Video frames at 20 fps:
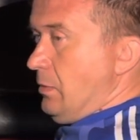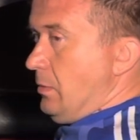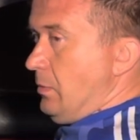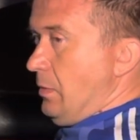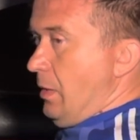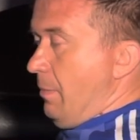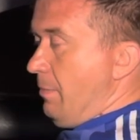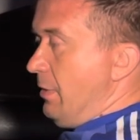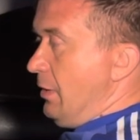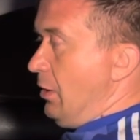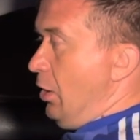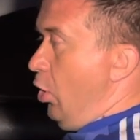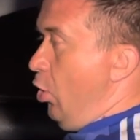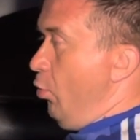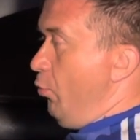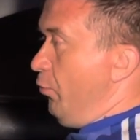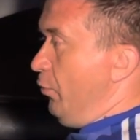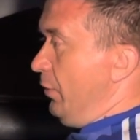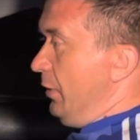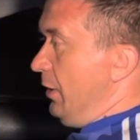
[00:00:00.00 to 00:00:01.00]
I mean,
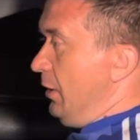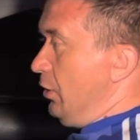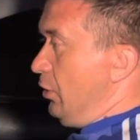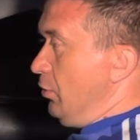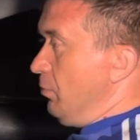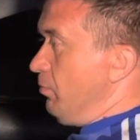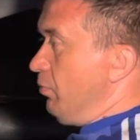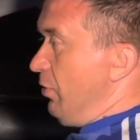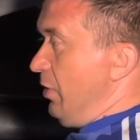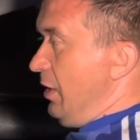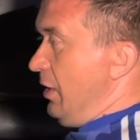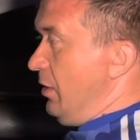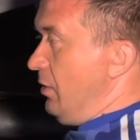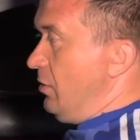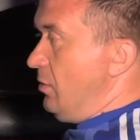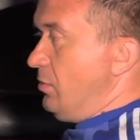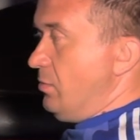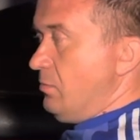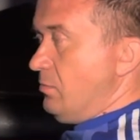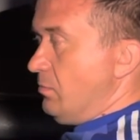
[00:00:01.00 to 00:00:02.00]
hopefully it could breathe
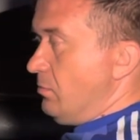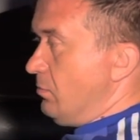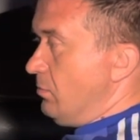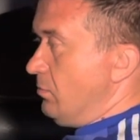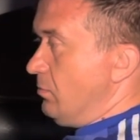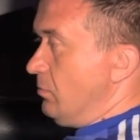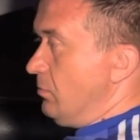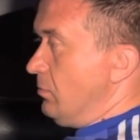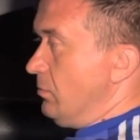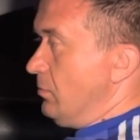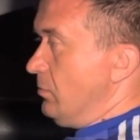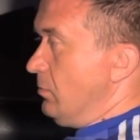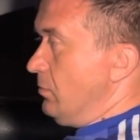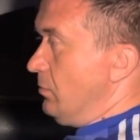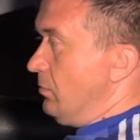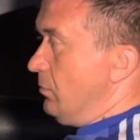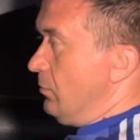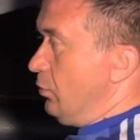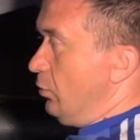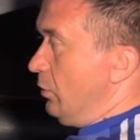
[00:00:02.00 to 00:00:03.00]

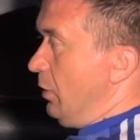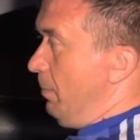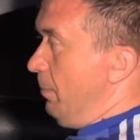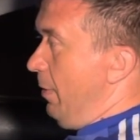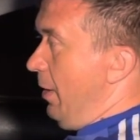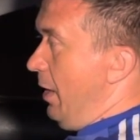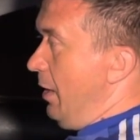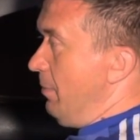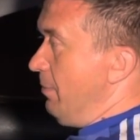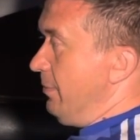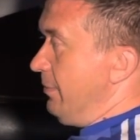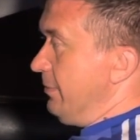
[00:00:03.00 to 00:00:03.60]
through the pipe.